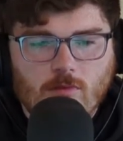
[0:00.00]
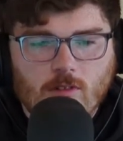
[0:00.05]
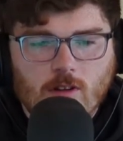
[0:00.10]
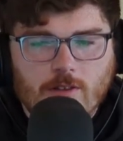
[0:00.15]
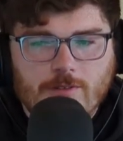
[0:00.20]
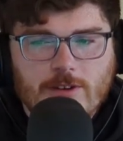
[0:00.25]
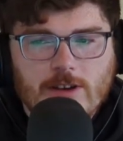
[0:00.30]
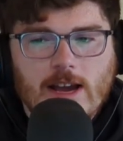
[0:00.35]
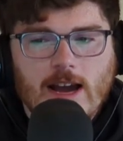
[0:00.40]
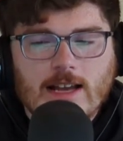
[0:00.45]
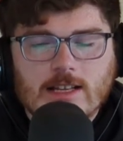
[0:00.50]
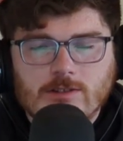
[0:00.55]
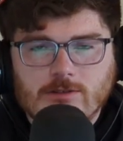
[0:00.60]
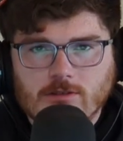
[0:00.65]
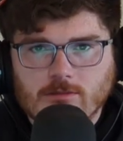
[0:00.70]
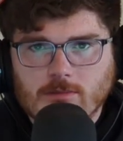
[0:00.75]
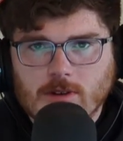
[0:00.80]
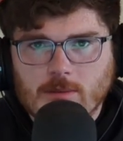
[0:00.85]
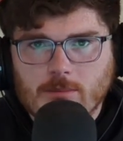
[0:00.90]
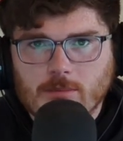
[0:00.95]
If you guys
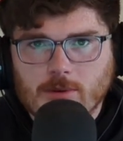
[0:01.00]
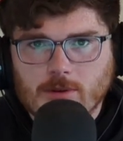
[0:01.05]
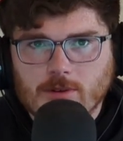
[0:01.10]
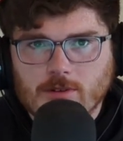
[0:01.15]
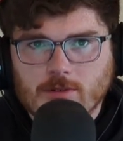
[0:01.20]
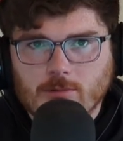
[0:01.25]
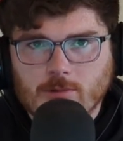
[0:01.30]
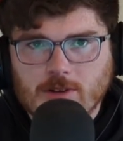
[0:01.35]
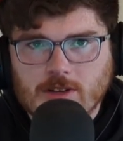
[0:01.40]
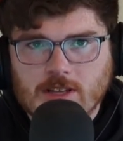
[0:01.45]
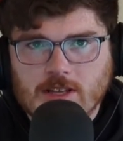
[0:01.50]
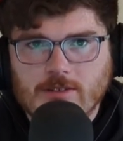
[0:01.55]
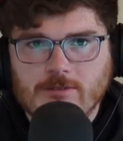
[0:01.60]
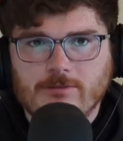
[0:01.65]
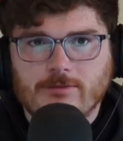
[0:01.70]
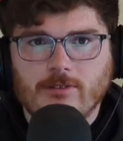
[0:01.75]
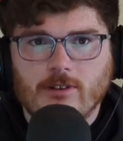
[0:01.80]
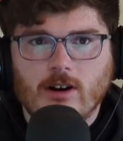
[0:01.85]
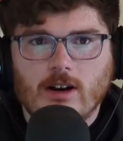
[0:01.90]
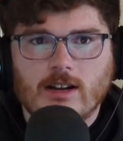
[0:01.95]
remember when he
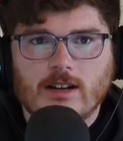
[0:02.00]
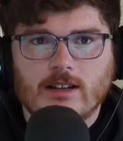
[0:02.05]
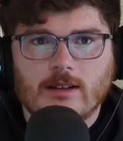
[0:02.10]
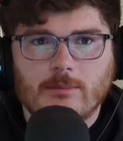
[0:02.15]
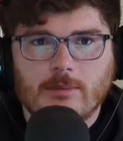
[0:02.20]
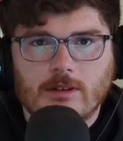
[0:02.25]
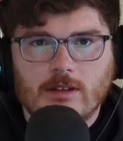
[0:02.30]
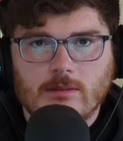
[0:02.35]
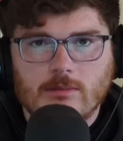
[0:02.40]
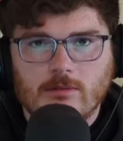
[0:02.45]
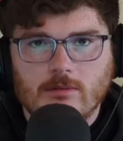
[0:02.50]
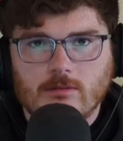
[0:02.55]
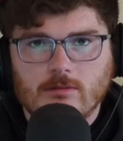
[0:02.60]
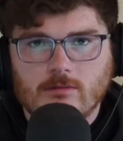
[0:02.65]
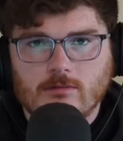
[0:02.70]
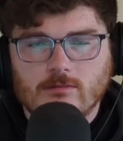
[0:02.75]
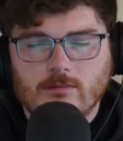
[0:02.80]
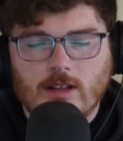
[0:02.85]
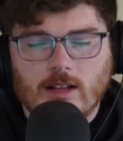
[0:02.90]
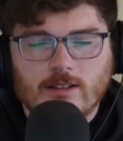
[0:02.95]
fought Khabib,
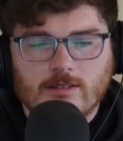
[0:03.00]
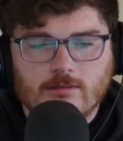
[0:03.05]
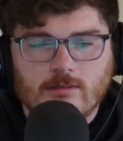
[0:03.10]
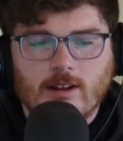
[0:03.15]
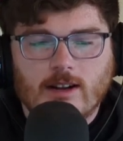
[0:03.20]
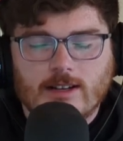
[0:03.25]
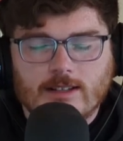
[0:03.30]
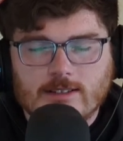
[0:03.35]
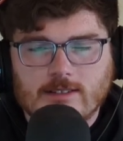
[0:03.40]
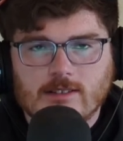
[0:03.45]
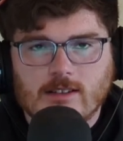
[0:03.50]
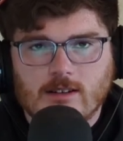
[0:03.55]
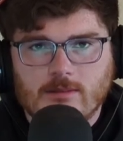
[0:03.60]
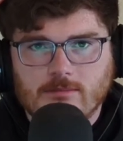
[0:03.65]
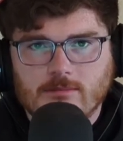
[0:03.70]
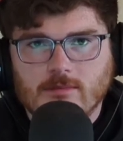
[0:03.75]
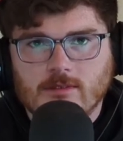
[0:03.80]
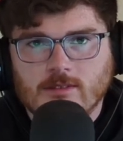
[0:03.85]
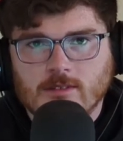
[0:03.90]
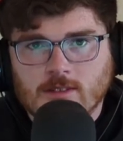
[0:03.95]
not
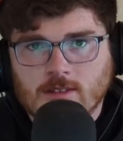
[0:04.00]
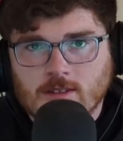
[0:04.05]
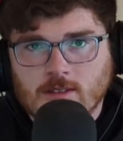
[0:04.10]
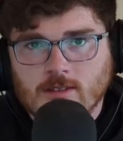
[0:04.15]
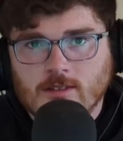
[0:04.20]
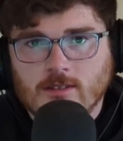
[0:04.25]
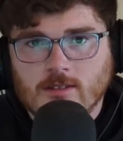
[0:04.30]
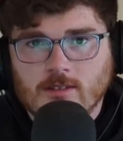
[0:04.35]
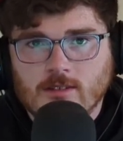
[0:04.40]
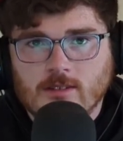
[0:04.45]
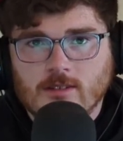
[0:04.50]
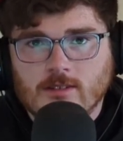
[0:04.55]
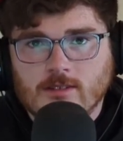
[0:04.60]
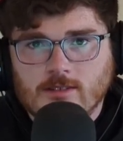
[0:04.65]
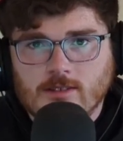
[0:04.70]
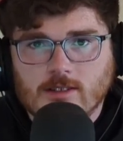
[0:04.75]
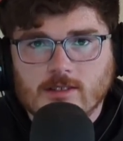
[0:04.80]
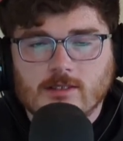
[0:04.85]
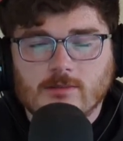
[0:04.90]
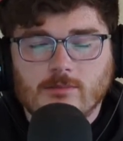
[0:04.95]
Islam,
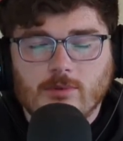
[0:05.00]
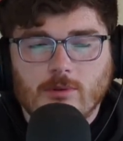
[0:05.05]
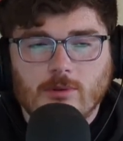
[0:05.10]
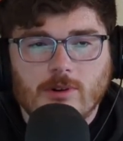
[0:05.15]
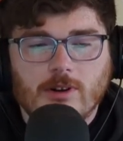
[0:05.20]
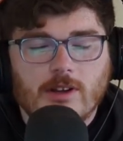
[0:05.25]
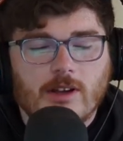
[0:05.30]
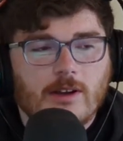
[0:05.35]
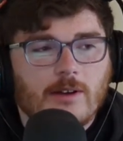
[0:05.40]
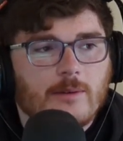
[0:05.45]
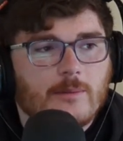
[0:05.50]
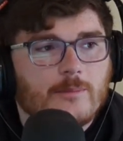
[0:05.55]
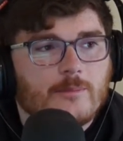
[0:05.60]
Dustin Poirier,